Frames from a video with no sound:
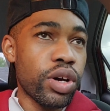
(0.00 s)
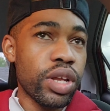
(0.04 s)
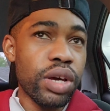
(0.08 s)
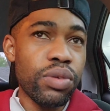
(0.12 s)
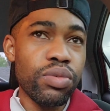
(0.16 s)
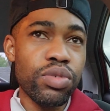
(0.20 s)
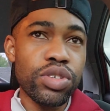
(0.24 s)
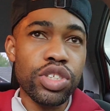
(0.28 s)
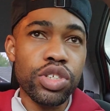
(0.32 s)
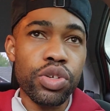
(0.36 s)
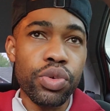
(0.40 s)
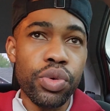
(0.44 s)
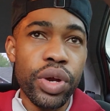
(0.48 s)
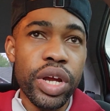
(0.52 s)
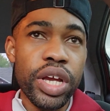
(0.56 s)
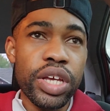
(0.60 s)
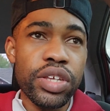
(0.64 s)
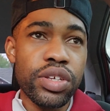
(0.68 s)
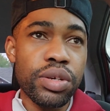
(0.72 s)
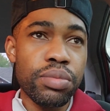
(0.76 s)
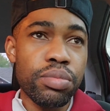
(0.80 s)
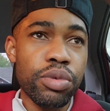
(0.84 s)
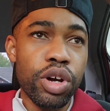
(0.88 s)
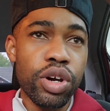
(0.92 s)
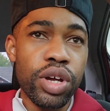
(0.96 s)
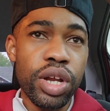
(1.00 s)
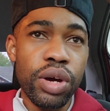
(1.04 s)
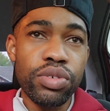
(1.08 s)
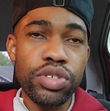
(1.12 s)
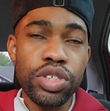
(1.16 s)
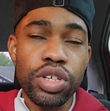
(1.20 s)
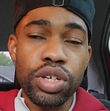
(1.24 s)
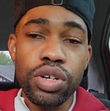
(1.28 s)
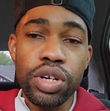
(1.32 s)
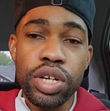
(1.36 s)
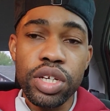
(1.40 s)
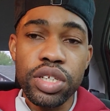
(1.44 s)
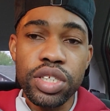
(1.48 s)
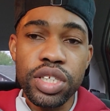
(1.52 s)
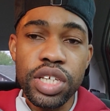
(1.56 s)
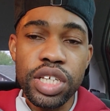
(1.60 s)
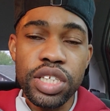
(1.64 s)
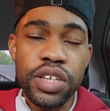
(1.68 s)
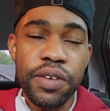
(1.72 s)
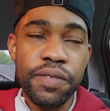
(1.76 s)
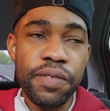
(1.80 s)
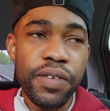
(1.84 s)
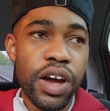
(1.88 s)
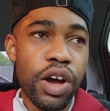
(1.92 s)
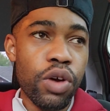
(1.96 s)
that was crazy bro that was a good assist
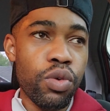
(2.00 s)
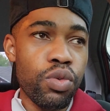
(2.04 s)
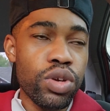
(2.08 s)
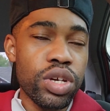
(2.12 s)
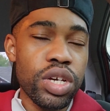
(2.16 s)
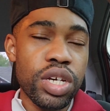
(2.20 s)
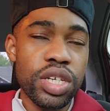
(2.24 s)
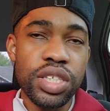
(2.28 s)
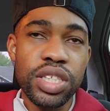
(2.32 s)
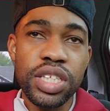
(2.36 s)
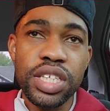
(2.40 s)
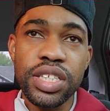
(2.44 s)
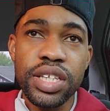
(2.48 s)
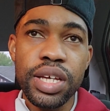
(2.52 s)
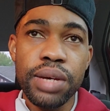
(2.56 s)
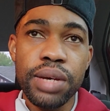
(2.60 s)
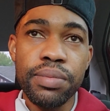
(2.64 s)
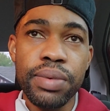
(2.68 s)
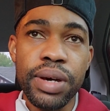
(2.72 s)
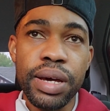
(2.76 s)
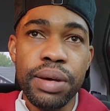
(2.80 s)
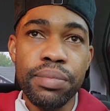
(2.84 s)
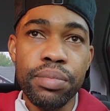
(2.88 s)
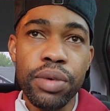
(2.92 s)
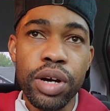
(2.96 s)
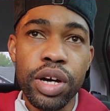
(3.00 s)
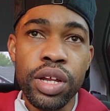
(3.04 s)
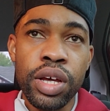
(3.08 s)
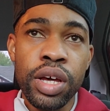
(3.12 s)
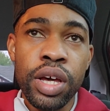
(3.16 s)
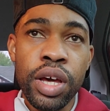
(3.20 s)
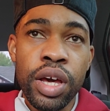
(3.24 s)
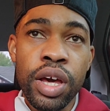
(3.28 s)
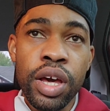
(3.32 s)
i forgot who you assisted man but